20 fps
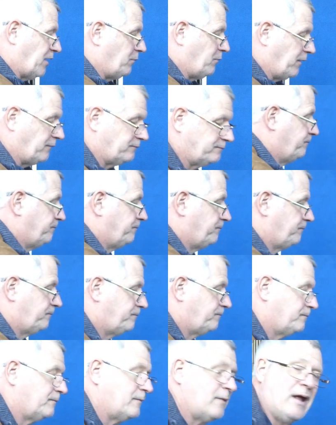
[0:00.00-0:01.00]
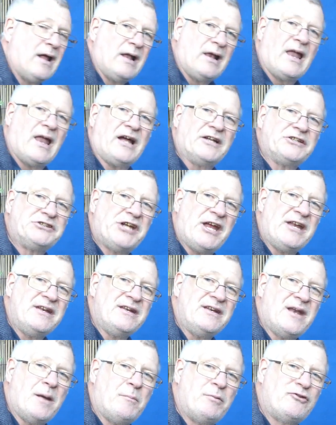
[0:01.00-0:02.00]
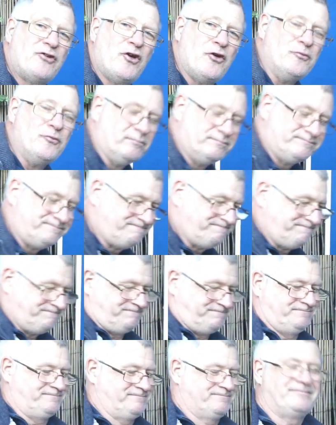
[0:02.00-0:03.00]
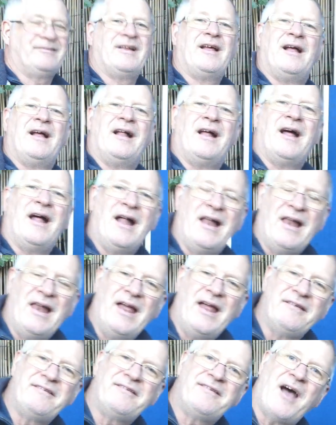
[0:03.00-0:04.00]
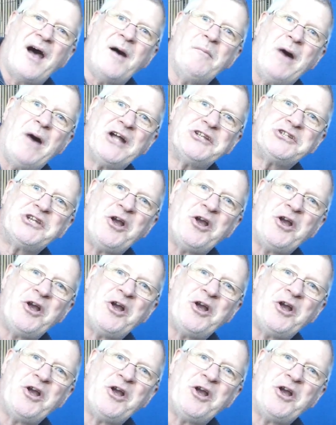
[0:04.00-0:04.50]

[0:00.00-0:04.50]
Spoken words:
we? Larch Ent number 2. Let's start marching